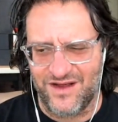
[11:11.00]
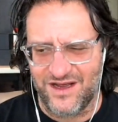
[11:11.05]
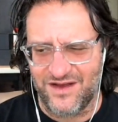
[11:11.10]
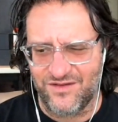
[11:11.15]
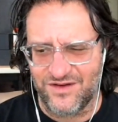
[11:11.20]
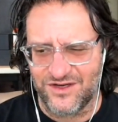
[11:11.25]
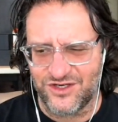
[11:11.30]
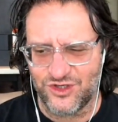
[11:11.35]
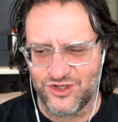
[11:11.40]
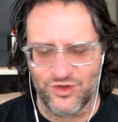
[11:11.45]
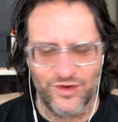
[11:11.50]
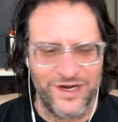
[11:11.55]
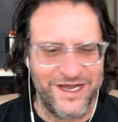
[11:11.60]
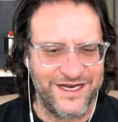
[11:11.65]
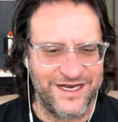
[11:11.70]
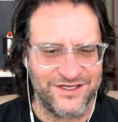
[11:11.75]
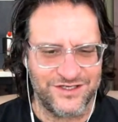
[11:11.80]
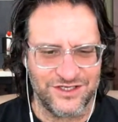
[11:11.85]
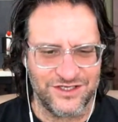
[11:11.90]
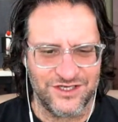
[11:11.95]

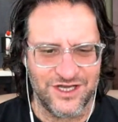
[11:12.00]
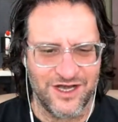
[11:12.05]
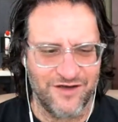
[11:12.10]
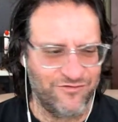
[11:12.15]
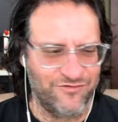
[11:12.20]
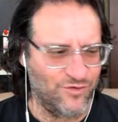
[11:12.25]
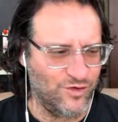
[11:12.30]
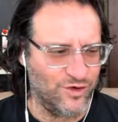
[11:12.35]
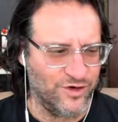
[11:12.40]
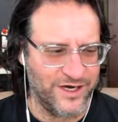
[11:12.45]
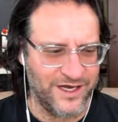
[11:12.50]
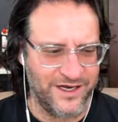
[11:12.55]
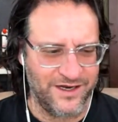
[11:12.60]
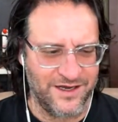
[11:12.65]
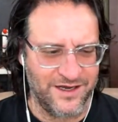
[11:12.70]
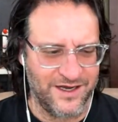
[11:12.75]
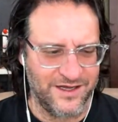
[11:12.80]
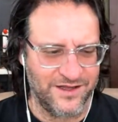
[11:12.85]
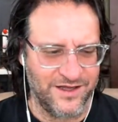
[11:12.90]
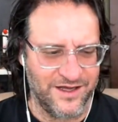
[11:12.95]
charade is a tough word.
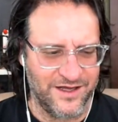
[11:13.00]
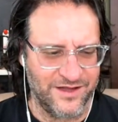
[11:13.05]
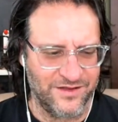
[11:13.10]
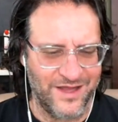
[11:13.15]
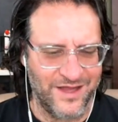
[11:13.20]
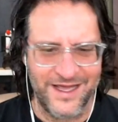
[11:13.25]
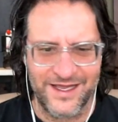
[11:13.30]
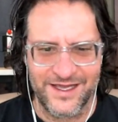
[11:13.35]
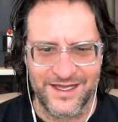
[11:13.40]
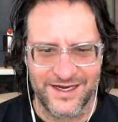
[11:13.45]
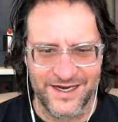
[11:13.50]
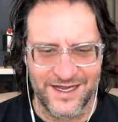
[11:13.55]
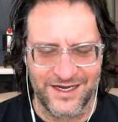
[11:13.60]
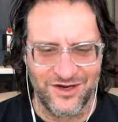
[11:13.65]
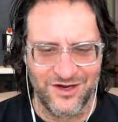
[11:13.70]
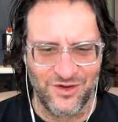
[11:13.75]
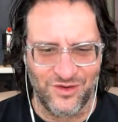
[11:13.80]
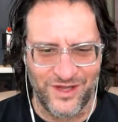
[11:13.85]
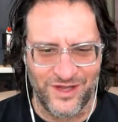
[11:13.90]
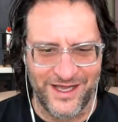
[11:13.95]
I like it and I
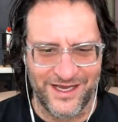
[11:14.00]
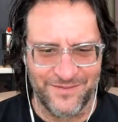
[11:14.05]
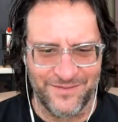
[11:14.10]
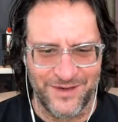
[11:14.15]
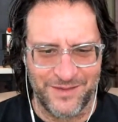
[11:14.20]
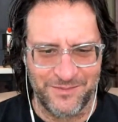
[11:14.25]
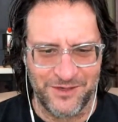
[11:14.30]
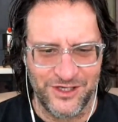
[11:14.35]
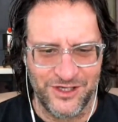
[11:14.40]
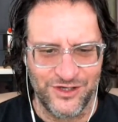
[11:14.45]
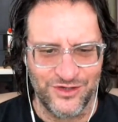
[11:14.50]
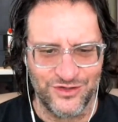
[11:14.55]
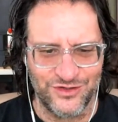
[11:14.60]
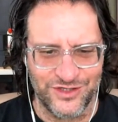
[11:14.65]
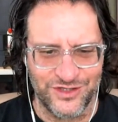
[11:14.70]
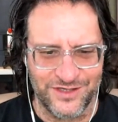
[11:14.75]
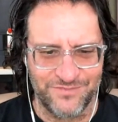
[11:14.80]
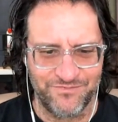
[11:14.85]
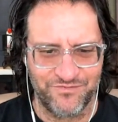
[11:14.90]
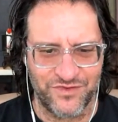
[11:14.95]
don't like it, but I'm going to
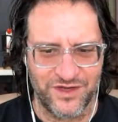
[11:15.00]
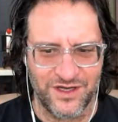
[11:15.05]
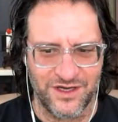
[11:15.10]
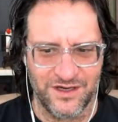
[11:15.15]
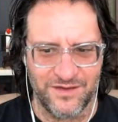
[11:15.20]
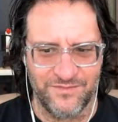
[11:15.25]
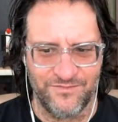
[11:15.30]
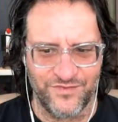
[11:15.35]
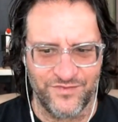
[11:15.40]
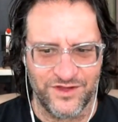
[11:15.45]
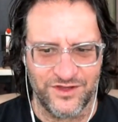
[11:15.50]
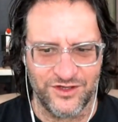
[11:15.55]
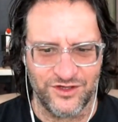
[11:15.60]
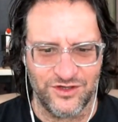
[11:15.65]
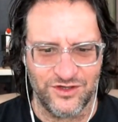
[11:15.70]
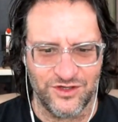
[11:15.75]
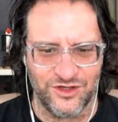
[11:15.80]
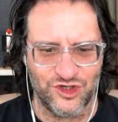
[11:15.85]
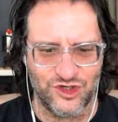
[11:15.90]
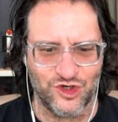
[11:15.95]
use it.
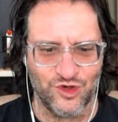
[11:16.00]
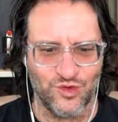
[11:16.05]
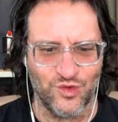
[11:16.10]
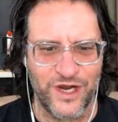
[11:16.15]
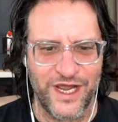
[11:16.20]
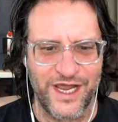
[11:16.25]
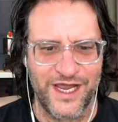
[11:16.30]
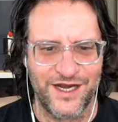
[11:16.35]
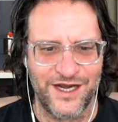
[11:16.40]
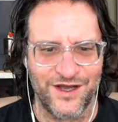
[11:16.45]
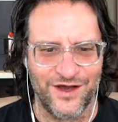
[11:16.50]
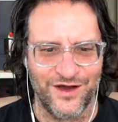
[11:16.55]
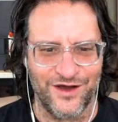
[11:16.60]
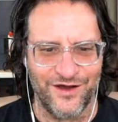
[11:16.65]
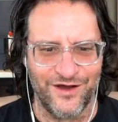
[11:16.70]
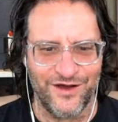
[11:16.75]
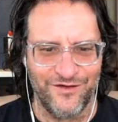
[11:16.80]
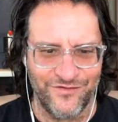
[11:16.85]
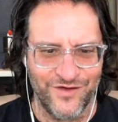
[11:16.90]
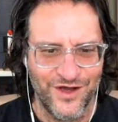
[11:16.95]
The charade
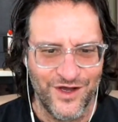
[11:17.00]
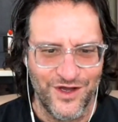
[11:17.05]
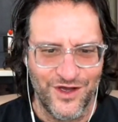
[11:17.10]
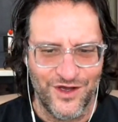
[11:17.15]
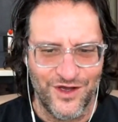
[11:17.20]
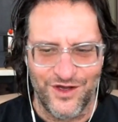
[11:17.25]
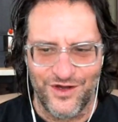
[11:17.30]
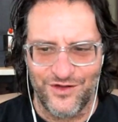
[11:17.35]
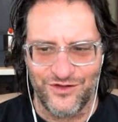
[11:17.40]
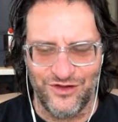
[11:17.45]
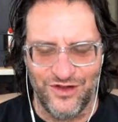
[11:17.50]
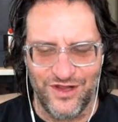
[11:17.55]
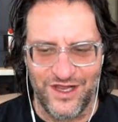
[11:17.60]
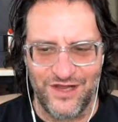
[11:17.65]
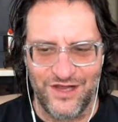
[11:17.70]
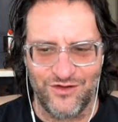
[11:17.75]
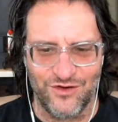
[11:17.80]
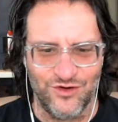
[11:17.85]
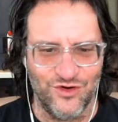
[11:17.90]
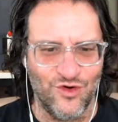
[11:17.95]
of
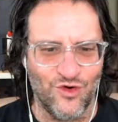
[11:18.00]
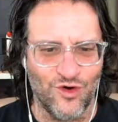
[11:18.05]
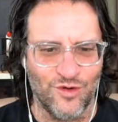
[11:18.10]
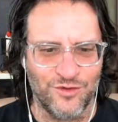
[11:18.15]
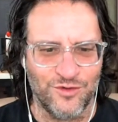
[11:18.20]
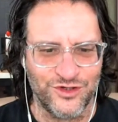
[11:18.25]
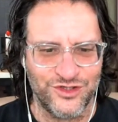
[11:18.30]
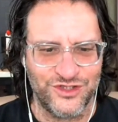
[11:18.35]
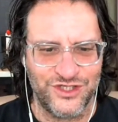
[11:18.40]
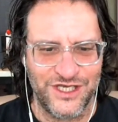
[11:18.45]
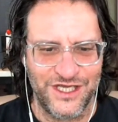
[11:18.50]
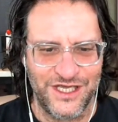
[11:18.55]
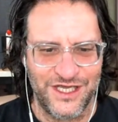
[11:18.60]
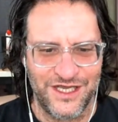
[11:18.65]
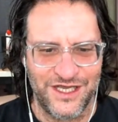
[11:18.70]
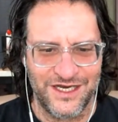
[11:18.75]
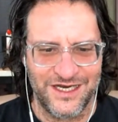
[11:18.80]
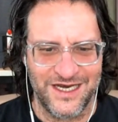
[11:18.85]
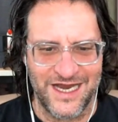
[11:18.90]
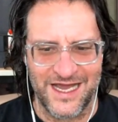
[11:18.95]
either
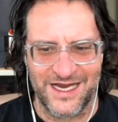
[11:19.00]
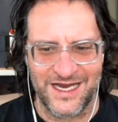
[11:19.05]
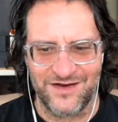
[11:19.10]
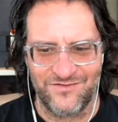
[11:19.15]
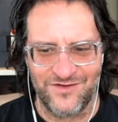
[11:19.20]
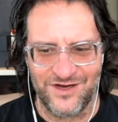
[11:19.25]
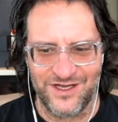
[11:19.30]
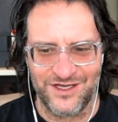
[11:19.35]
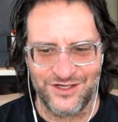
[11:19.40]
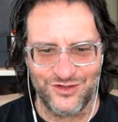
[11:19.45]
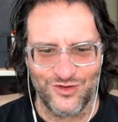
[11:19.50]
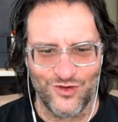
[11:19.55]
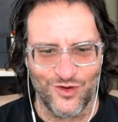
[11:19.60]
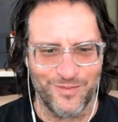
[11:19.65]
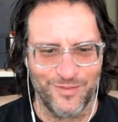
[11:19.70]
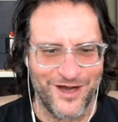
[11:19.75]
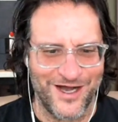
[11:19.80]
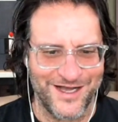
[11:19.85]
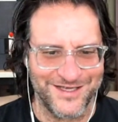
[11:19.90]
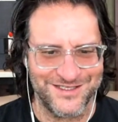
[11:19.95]
normalcy, negativeness, or
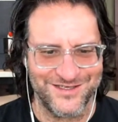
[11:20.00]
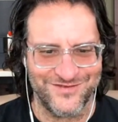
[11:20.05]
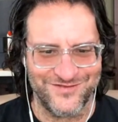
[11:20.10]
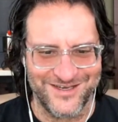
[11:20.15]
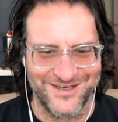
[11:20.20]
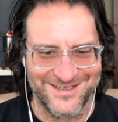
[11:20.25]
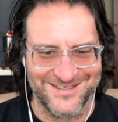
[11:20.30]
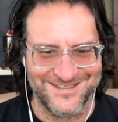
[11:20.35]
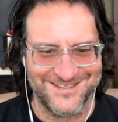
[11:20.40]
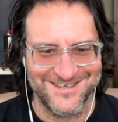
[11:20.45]
positiveness.